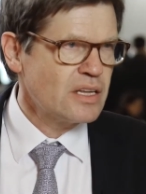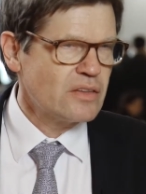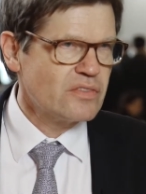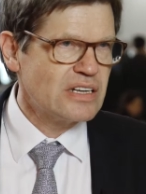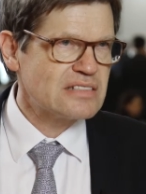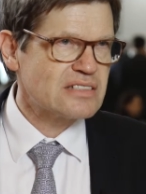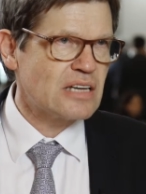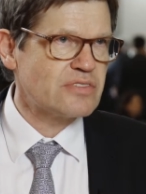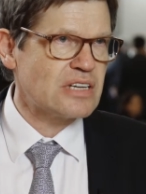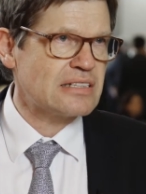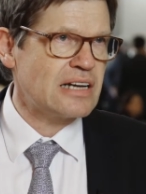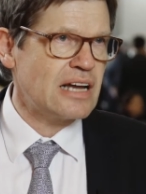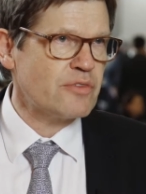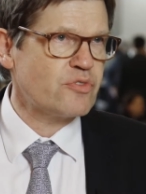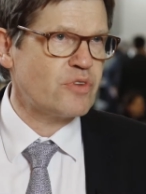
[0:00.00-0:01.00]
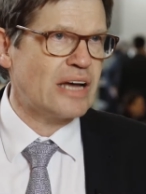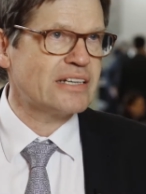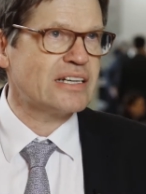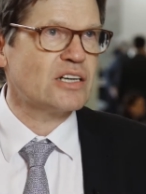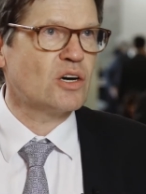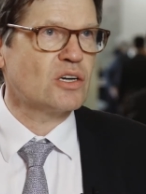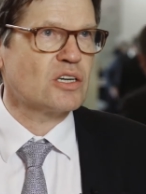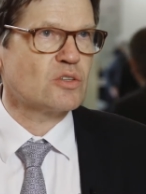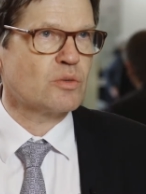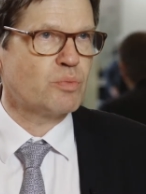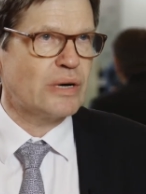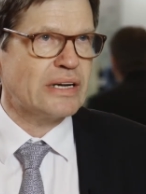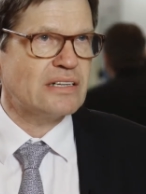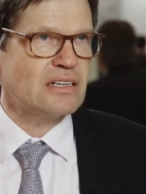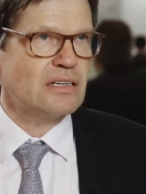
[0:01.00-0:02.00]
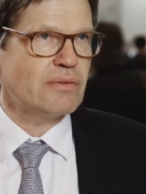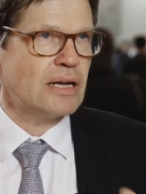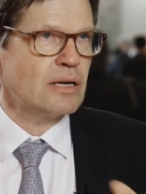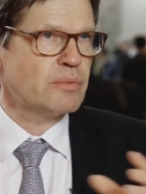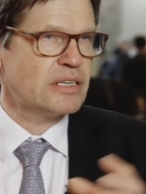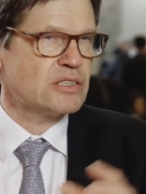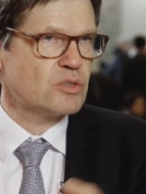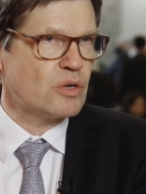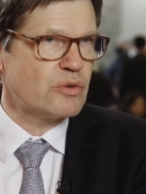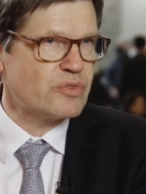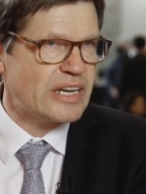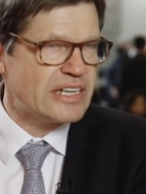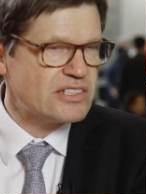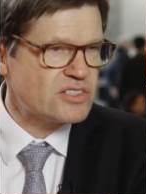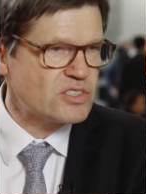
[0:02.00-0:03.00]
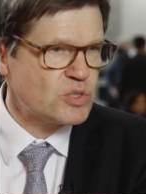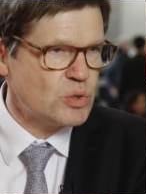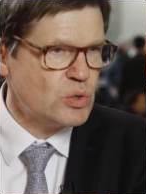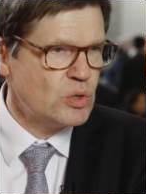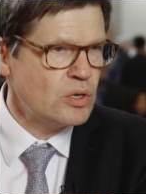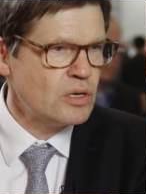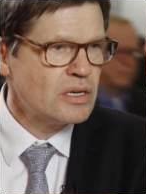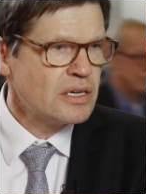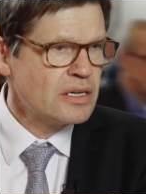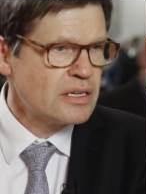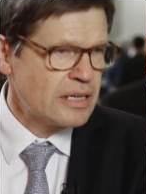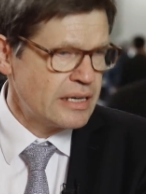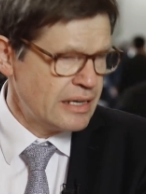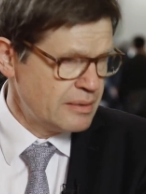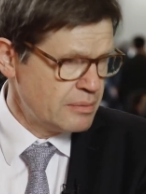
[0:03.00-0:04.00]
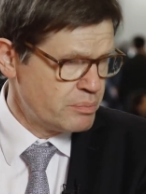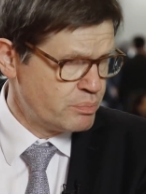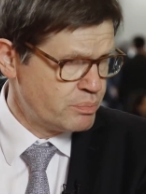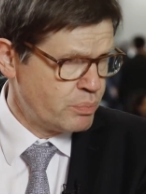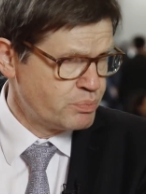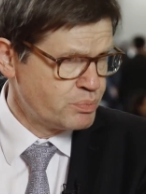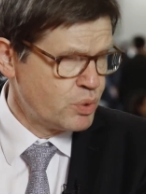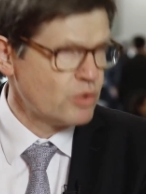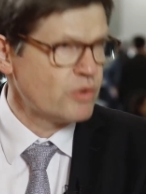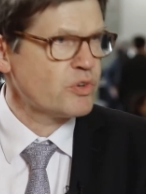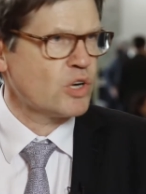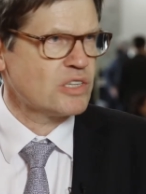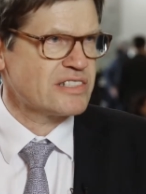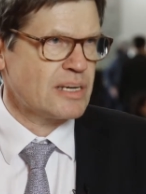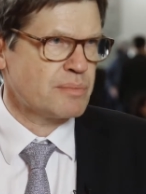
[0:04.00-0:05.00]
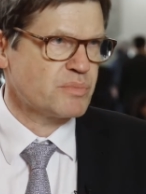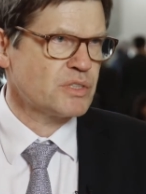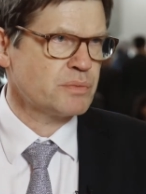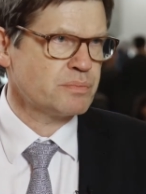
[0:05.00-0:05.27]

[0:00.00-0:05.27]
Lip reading: This gives us enough fund in order to bring the development to a phase 2 proof of concept.